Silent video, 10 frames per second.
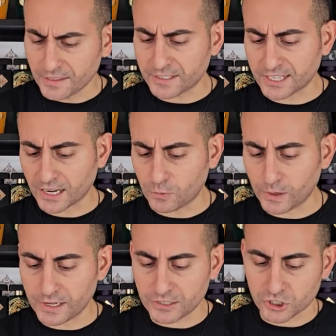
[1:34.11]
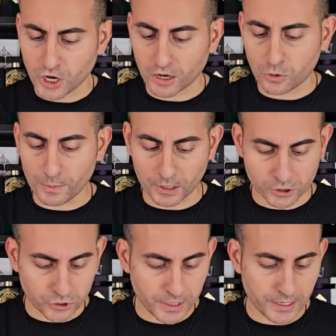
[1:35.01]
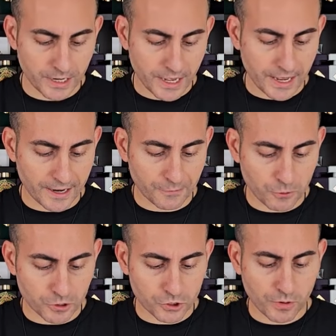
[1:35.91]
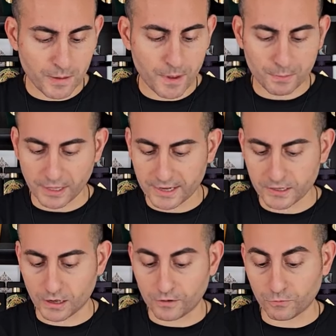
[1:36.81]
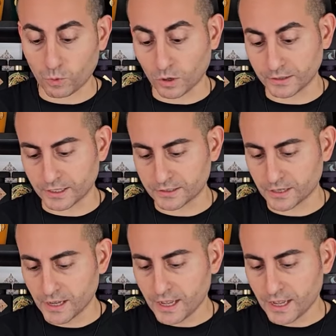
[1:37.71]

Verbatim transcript: The second one is Choco Milk Treat, and of course, Creamy Blend of Walnuts.